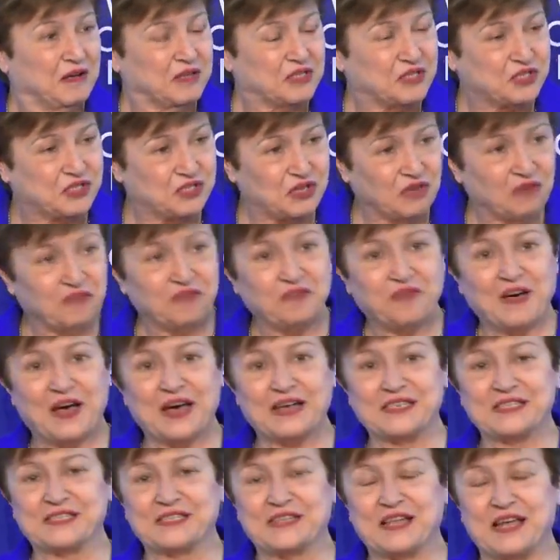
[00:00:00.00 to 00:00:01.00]
so
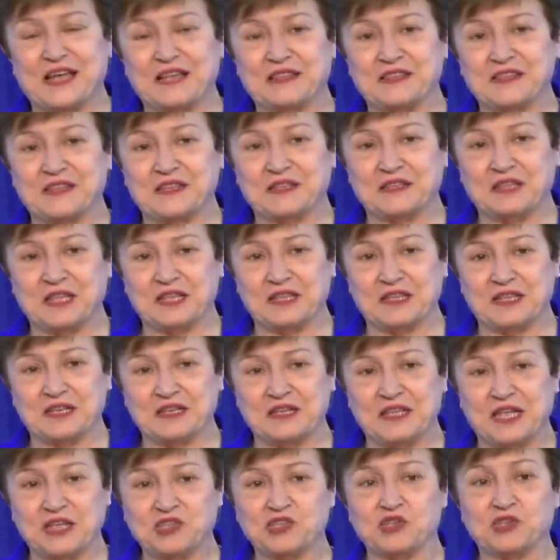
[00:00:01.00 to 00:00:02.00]
fast that the
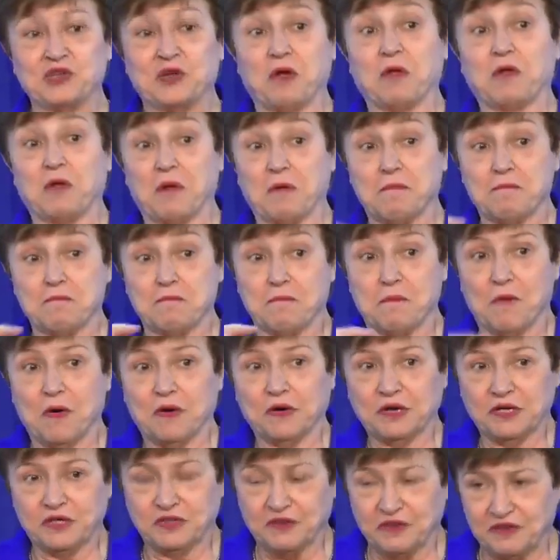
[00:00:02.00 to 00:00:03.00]
International
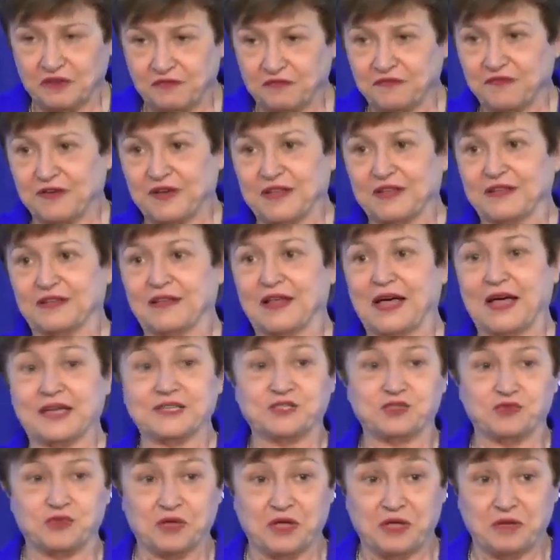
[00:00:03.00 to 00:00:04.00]
Monetary Fund
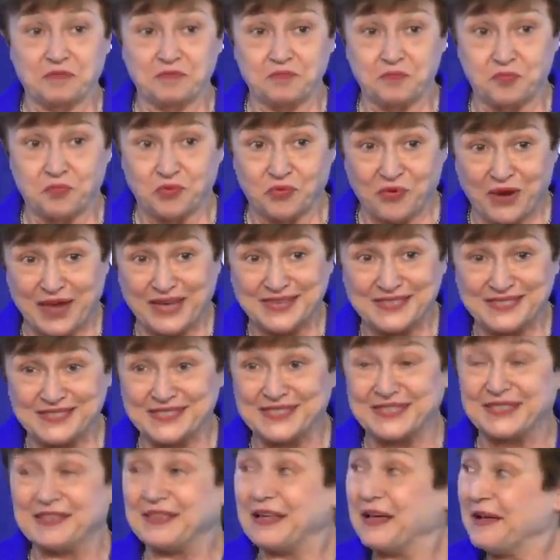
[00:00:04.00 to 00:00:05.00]
has to
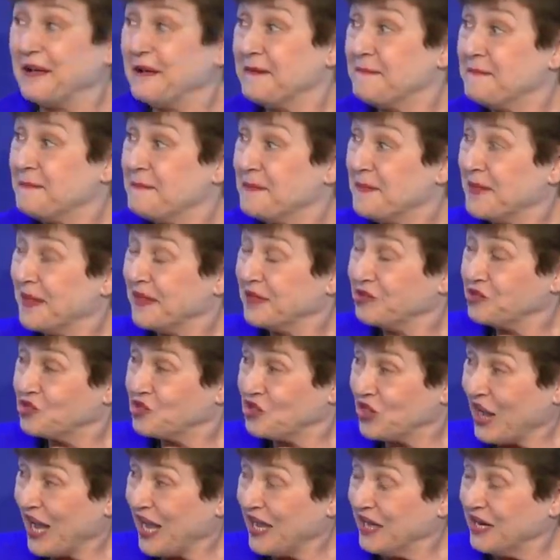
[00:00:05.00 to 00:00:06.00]
embrace it.
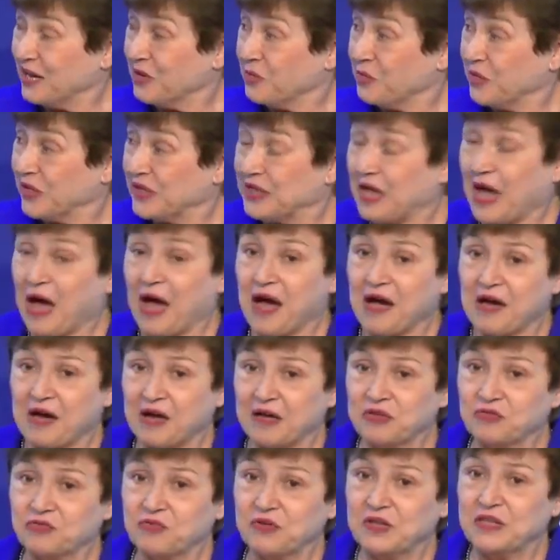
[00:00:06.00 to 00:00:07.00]
China with
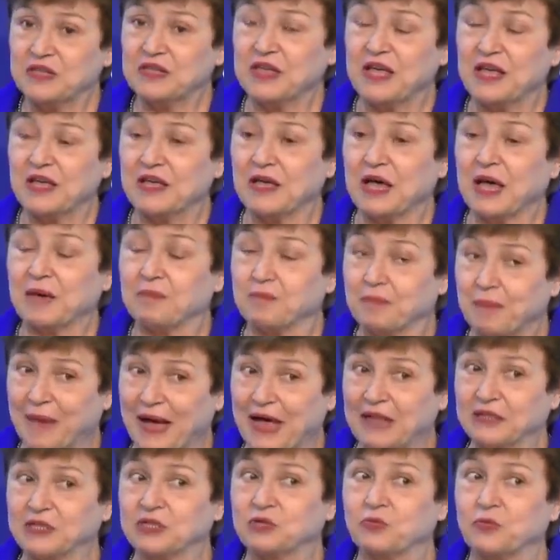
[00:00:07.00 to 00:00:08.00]
a
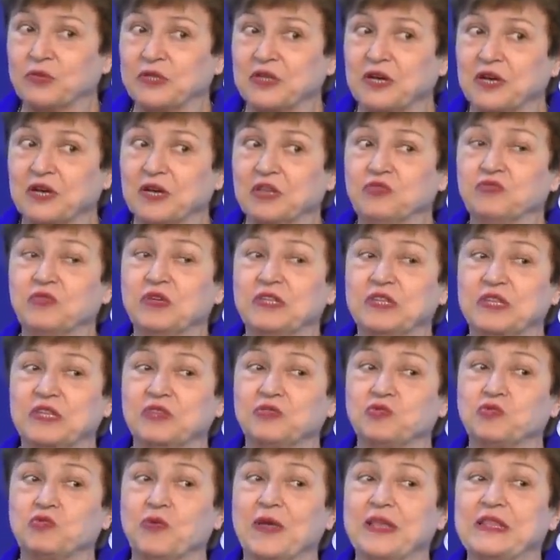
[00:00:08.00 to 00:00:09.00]
pilot with
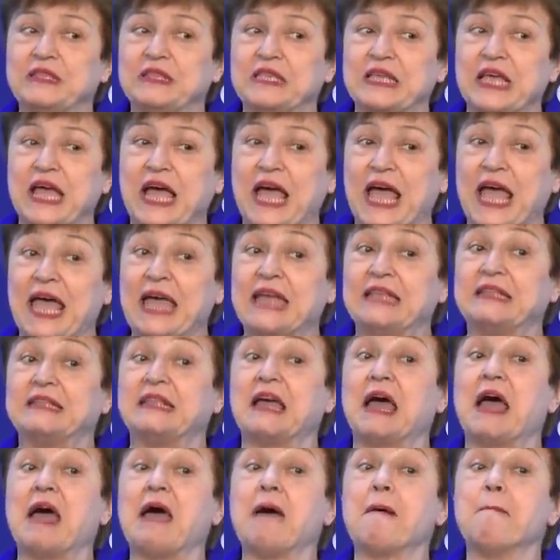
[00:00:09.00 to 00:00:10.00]

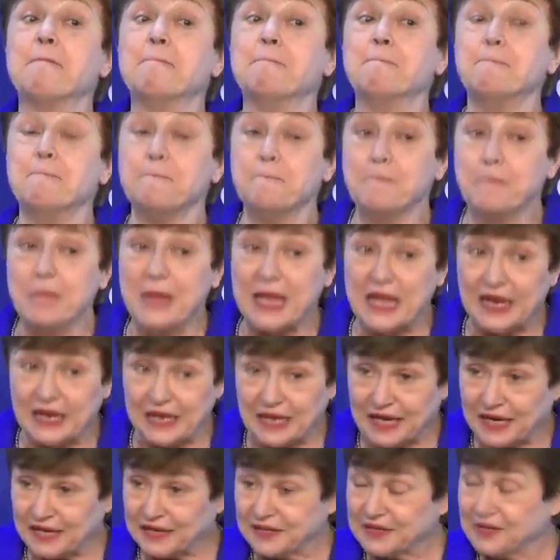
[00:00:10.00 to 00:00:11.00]
128
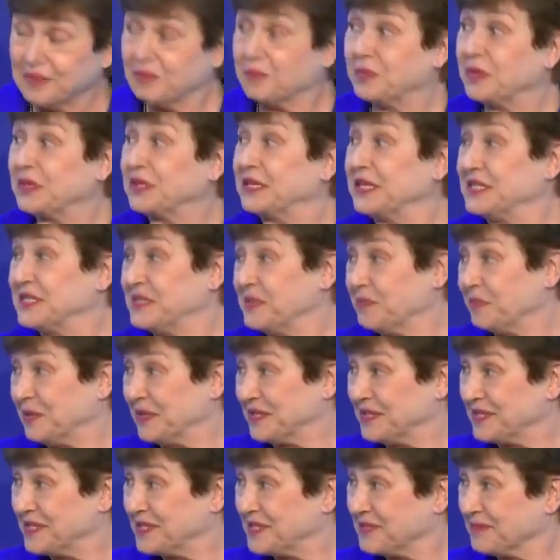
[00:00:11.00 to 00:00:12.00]
million
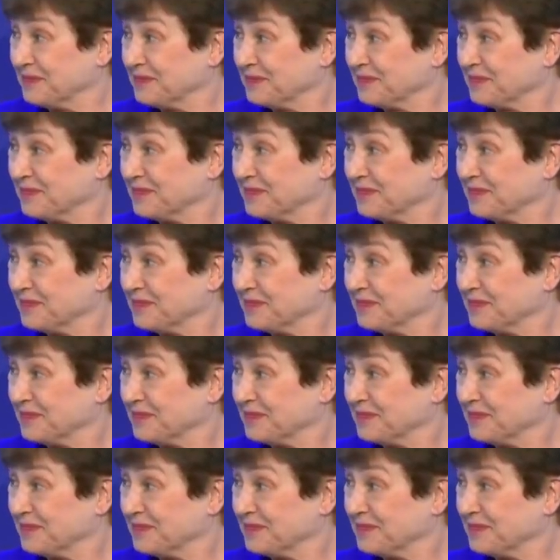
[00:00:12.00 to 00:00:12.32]
participants.